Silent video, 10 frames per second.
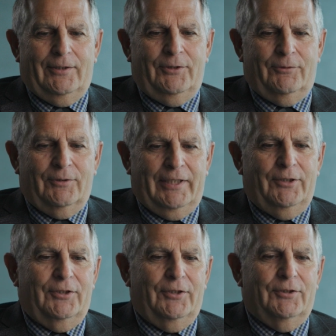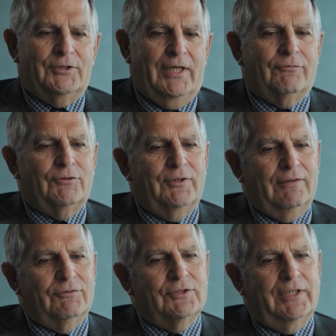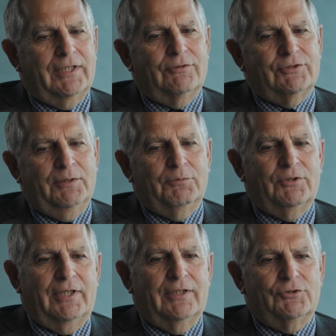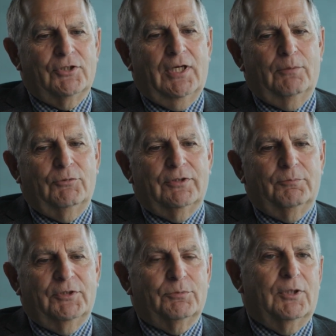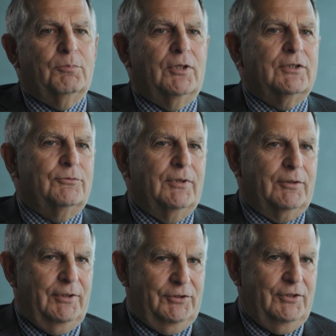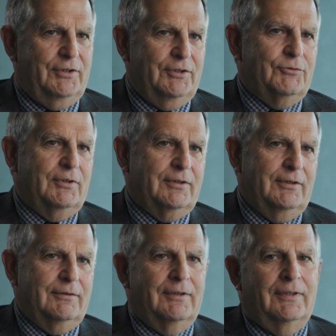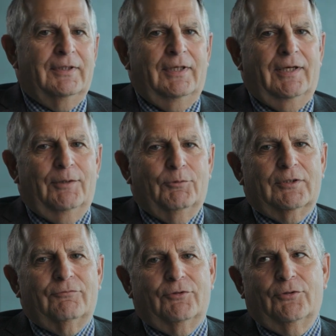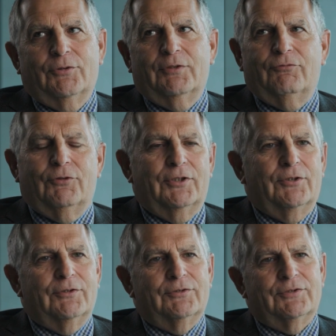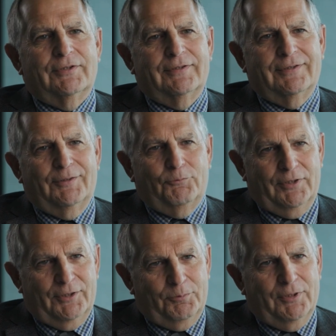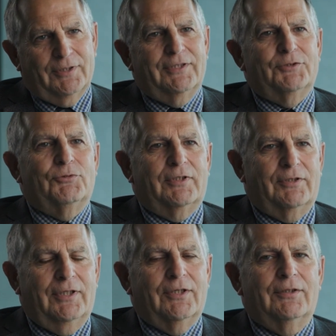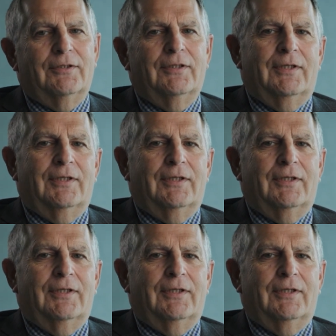later years after Devils Lake, I was able to get a job with the Bismark Parks and Recreation District, and I worked for 34 years with the park district there. And